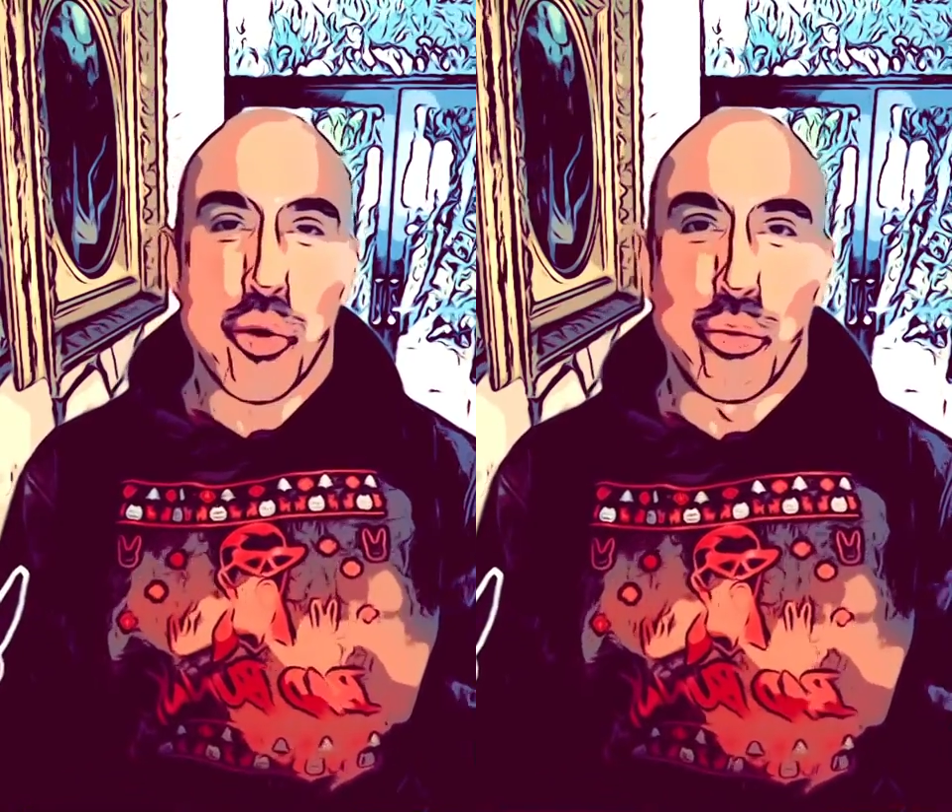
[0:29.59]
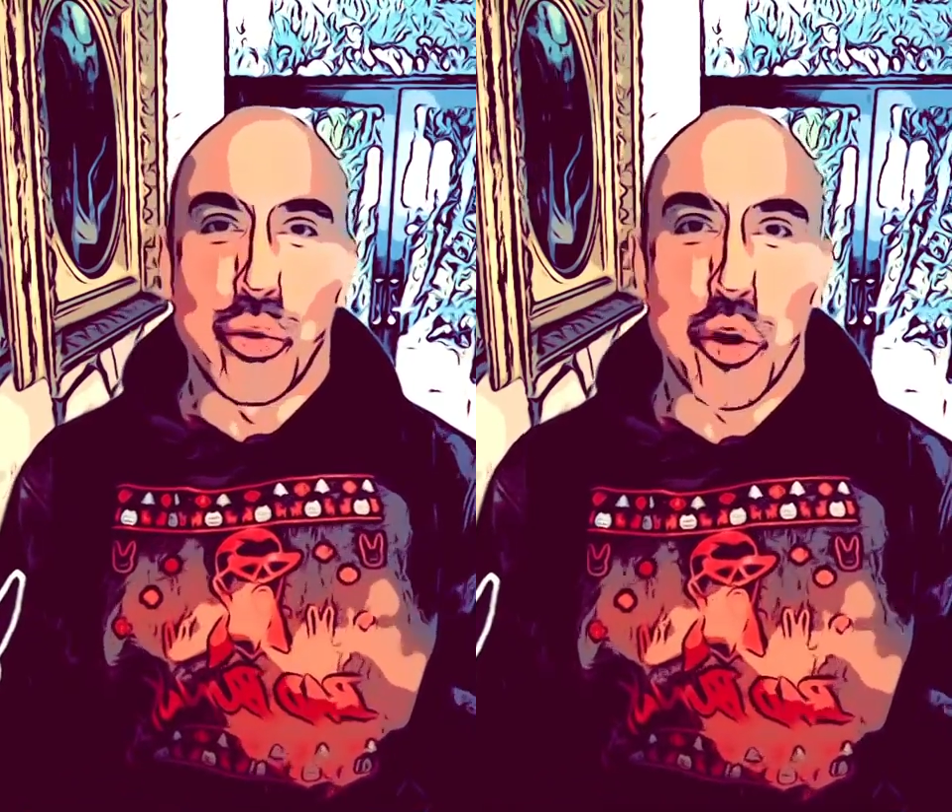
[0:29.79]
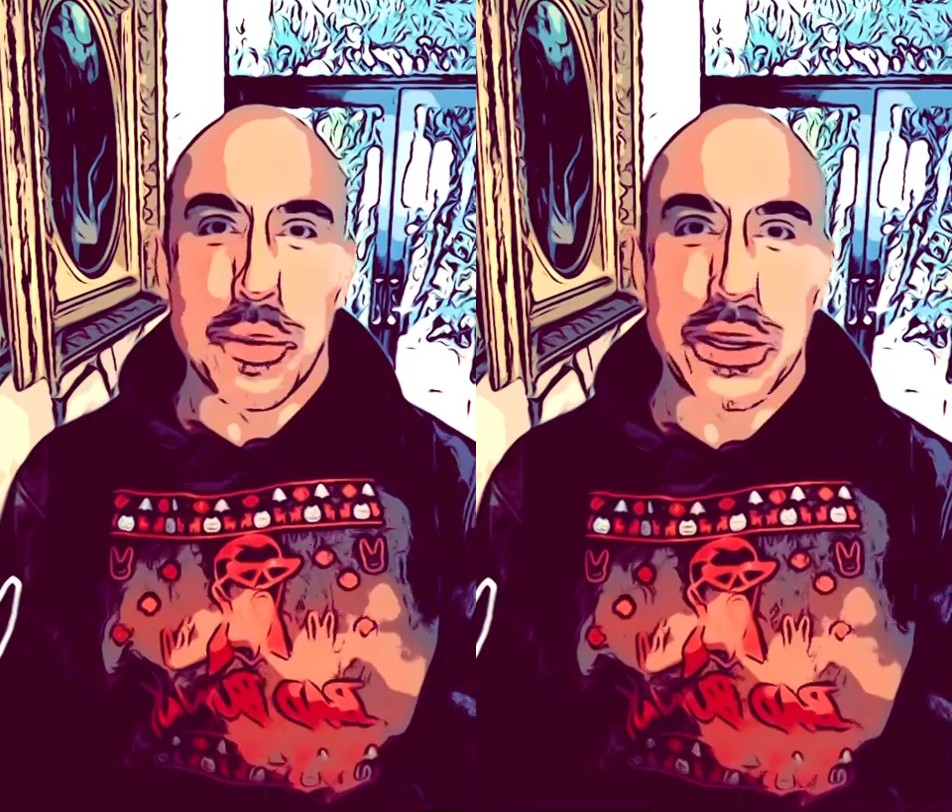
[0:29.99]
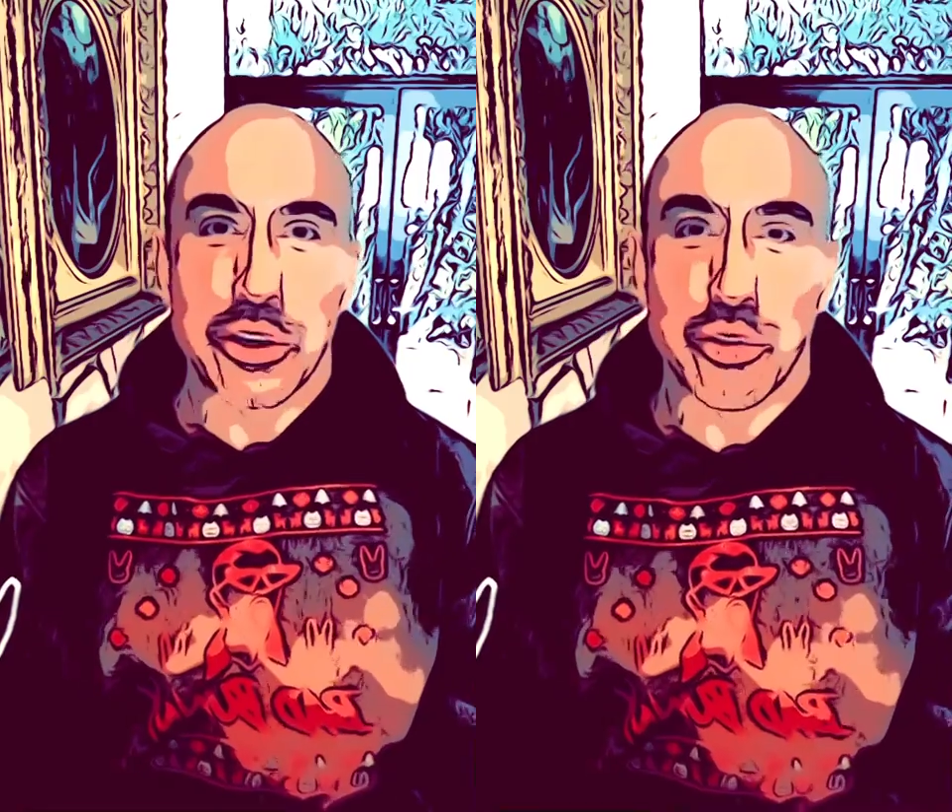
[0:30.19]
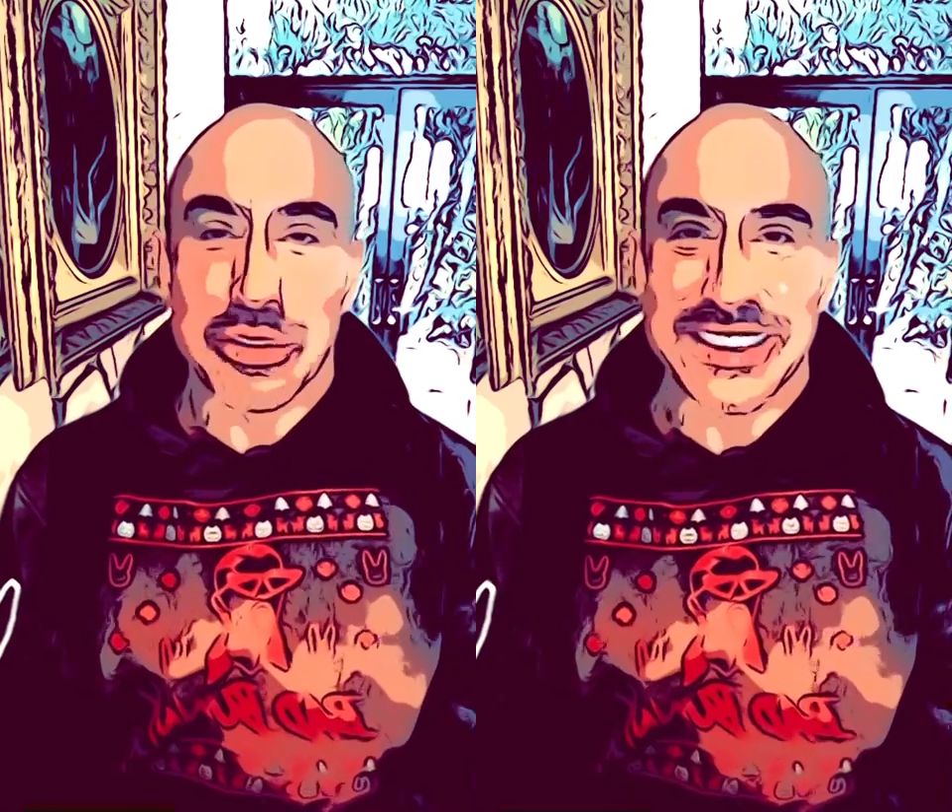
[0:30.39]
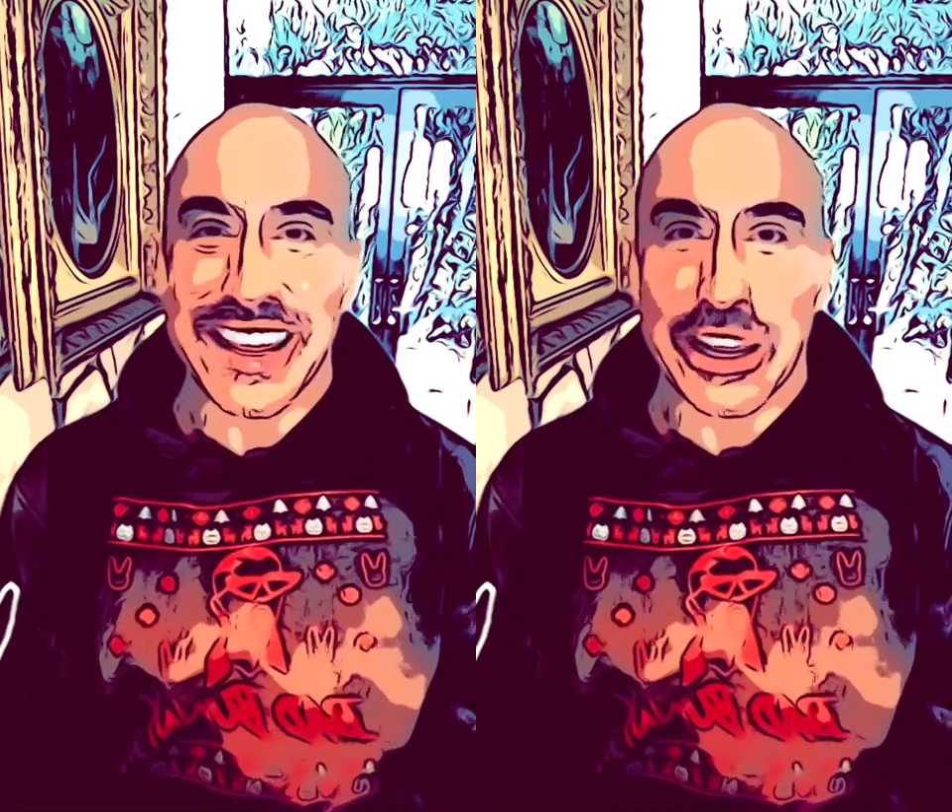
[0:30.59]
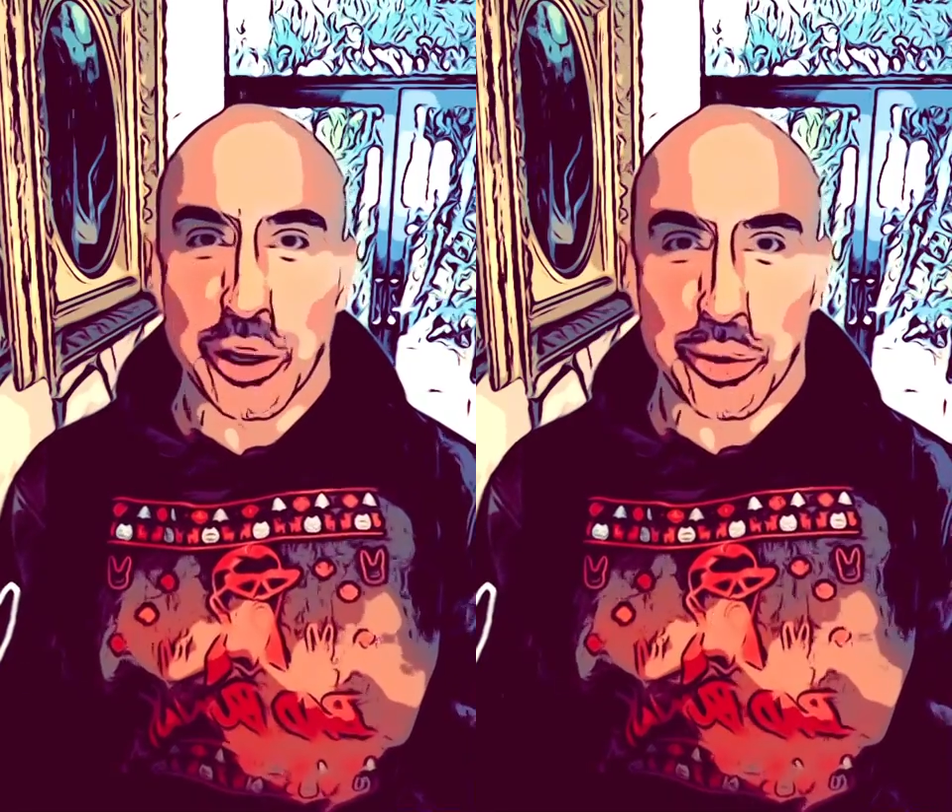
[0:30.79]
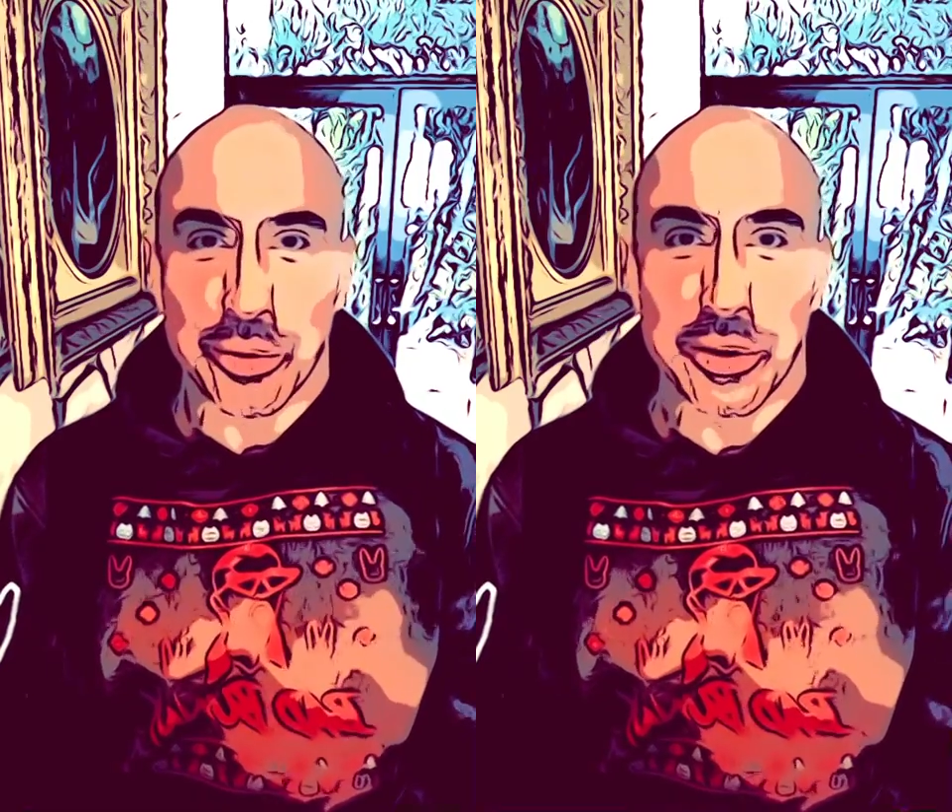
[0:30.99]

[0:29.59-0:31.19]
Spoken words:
Roman Kreslenko.